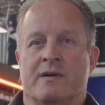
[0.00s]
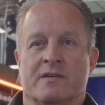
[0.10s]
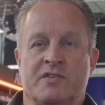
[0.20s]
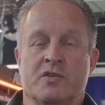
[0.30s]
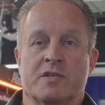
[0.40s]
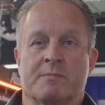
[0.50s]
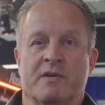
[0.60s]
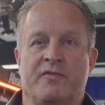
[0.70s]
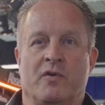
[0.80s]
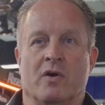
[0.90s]

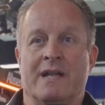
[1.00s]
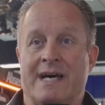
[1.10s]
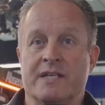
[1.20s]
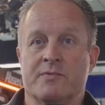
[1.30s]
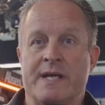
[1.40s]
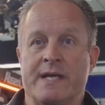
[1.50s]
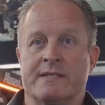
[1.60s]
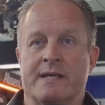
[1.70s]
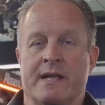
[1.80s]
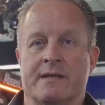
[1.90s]
suitable for
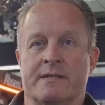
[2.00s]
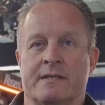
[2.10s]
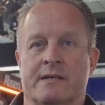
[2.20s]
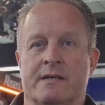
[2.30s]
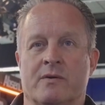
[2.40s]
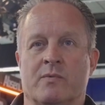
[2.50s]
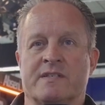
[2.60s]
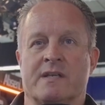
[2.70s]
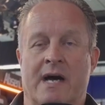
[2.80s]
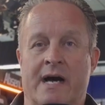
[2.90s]
lightweight and
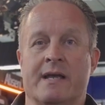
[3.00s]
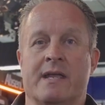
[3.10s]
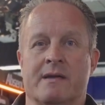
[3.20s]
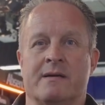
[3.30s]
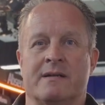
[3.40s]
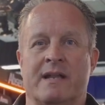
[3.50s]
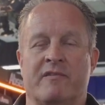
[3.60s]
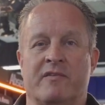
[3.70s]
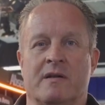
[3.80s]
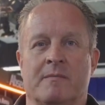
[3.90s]
with a high
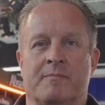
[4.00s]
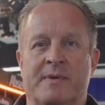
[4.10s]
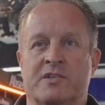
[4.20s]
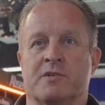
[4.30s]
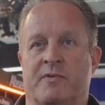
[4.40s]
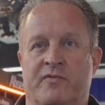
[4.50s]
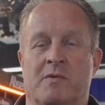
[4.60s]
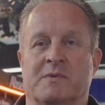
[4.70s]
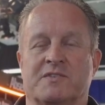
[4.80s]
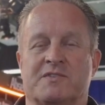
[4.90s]
level picture
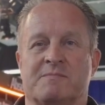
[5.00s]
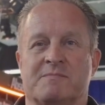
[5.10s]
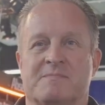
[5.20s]
performance.